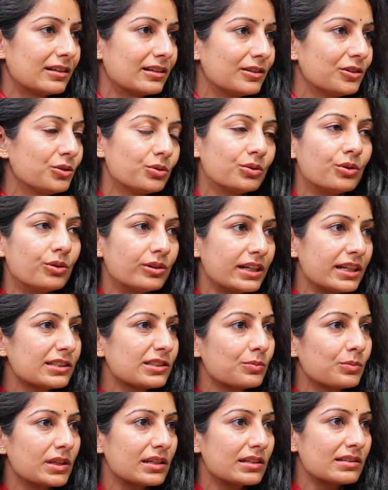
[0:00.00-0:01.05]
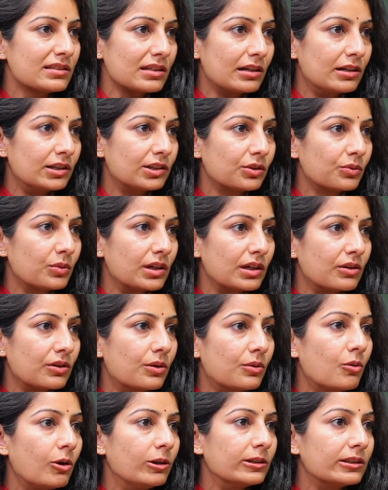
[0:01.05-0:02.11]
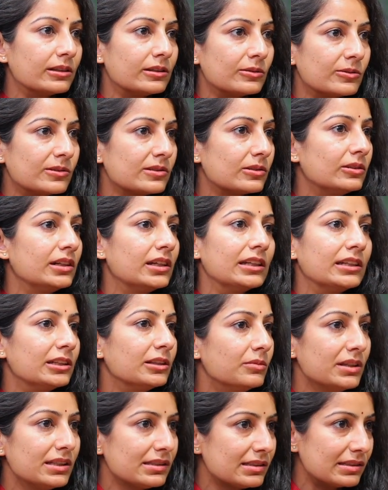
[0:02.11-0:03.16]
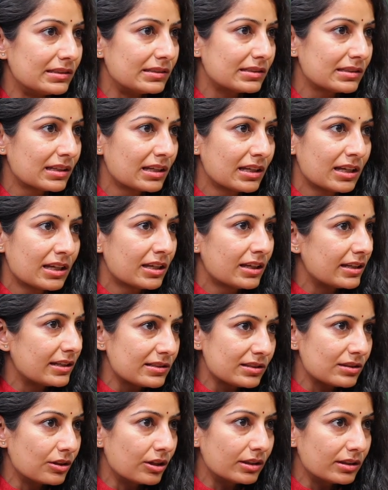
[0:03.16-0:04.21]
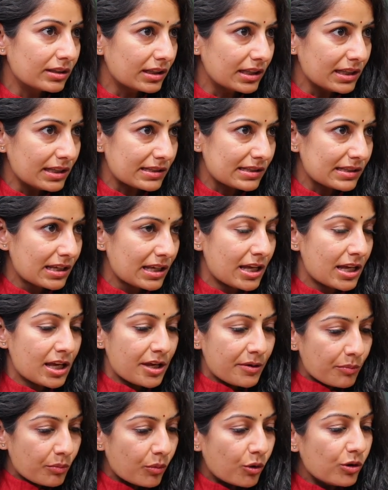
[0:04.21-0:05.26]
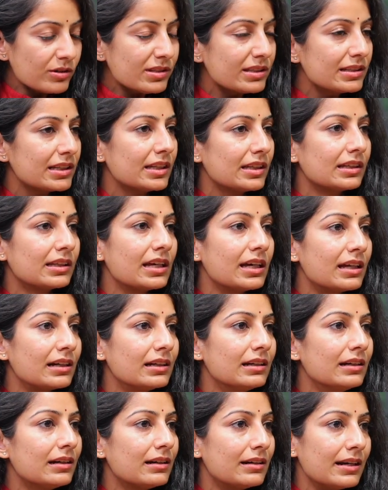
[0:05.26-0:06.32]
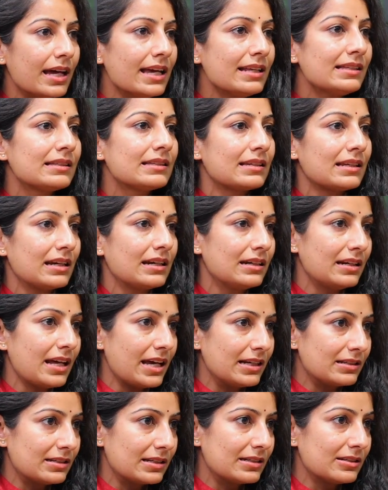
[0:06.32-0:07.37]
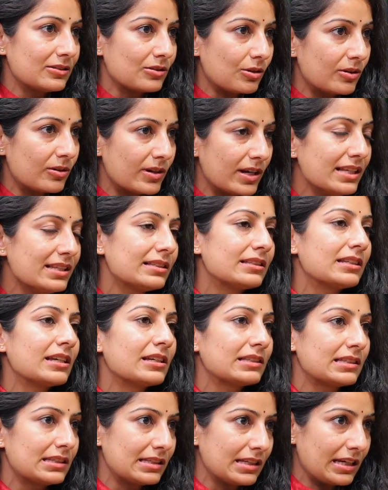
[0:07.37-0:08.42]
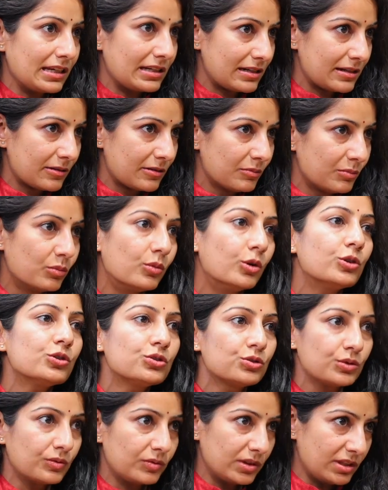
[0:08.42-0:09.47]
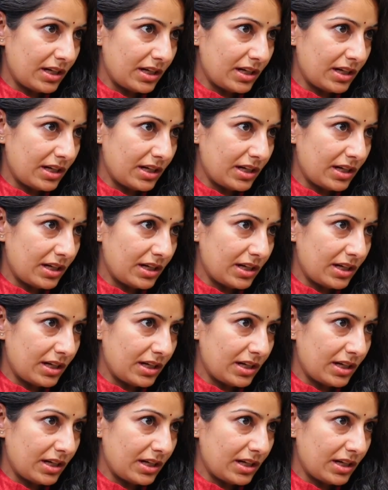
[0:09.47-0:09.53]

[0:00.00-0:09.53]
You don't experience earthquake or volcanoes on daily basis. Yeah. It's not the case. Mostly they are in rest and digest or resting state most of the